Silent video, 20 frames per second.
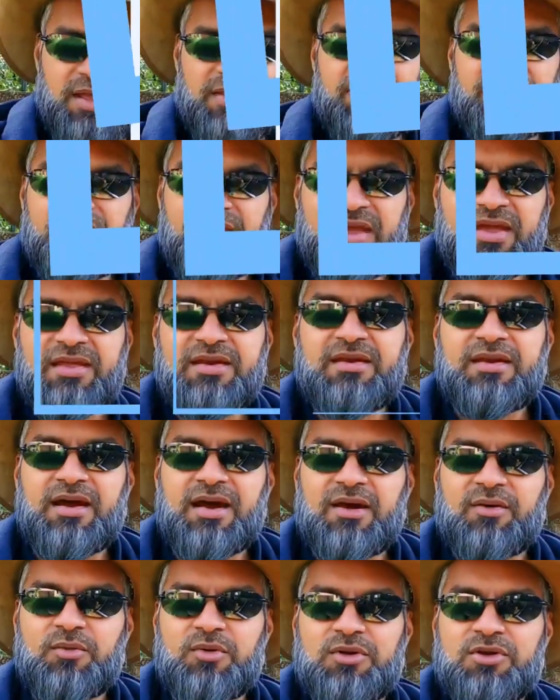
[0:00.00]
And then
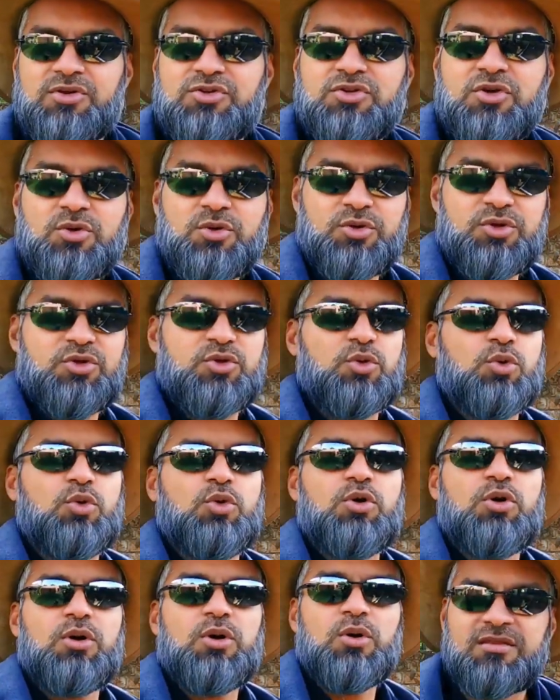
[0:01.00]
I will show
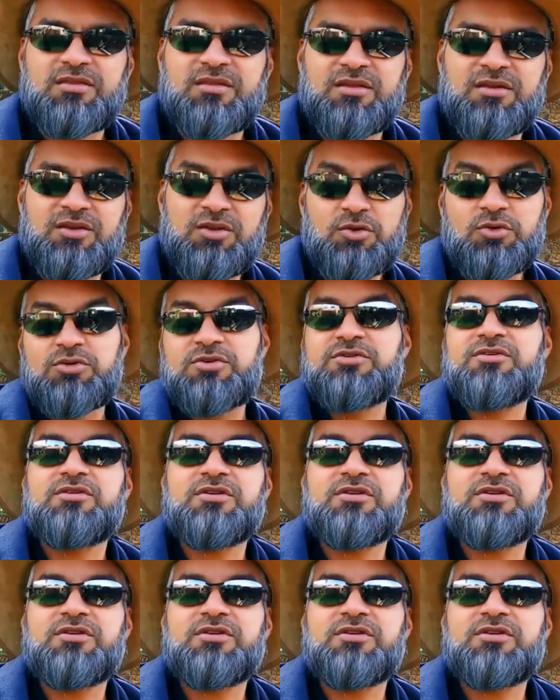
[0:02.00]
you the new